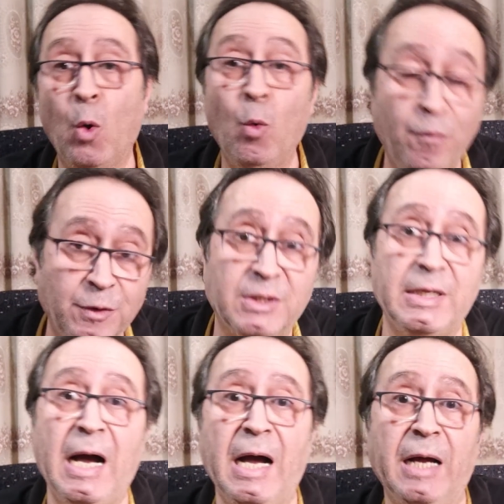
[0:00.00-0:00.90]
Over
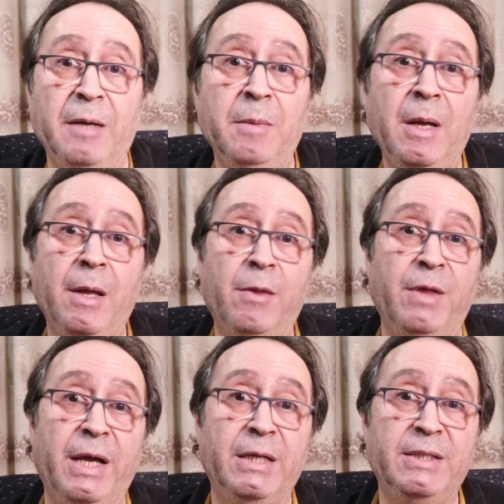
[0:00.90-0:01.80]
time,
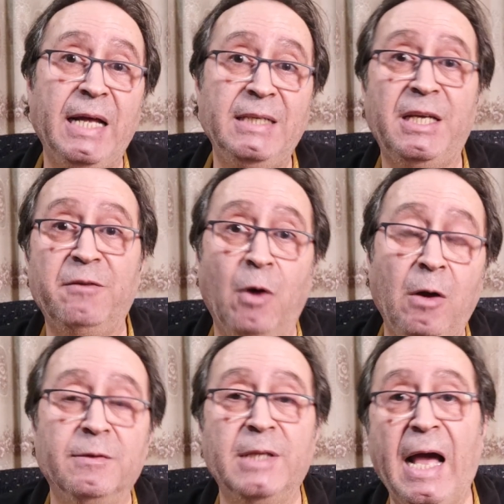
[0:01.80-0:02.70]
the dance
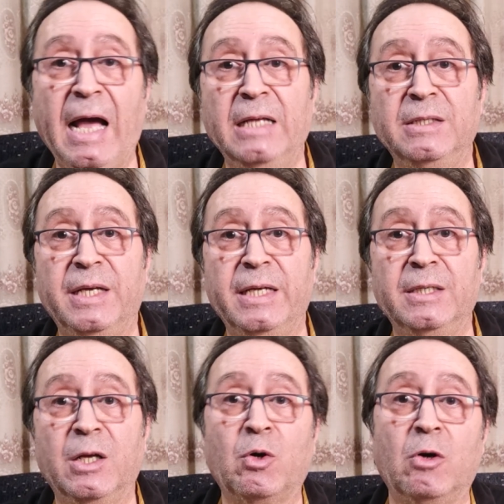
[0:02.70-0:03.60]
evolved and
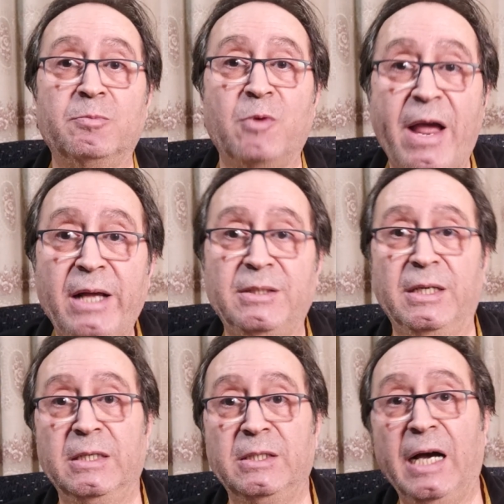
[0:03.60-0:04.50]

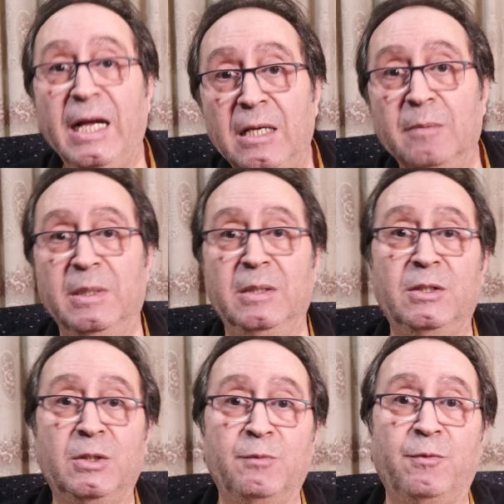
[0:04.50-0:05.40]
incorporated
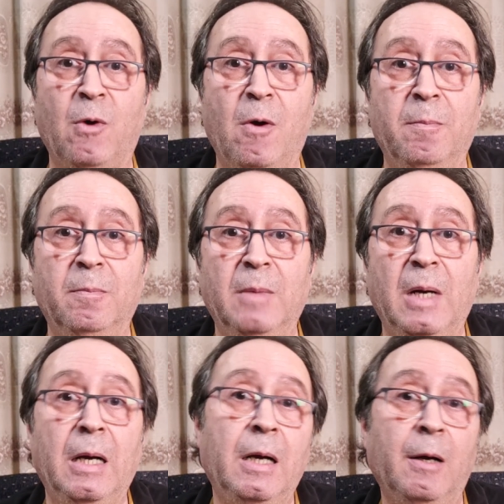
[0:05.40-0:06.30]
elements from
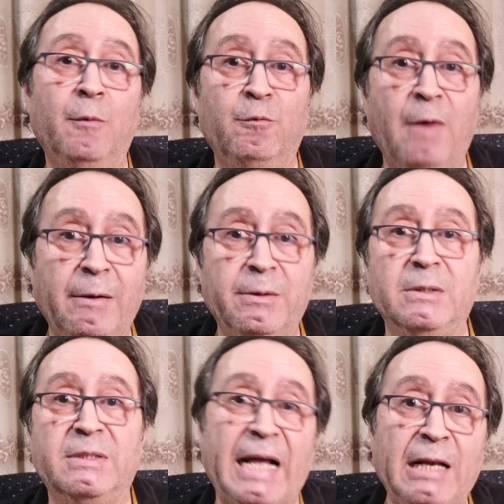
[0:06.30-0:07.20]

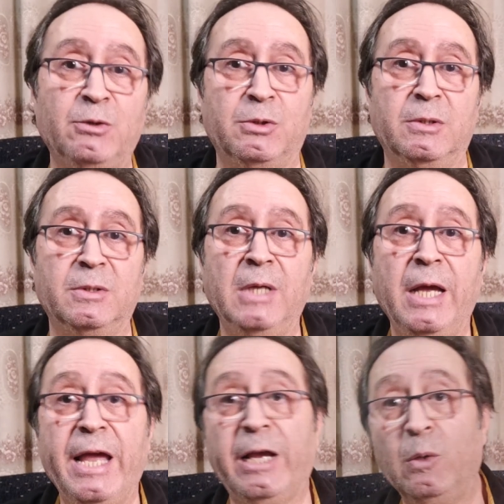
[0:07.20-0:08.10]
various cultures,
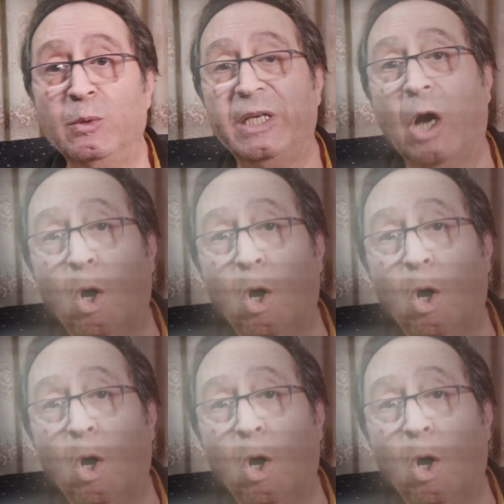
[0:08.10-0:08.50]
including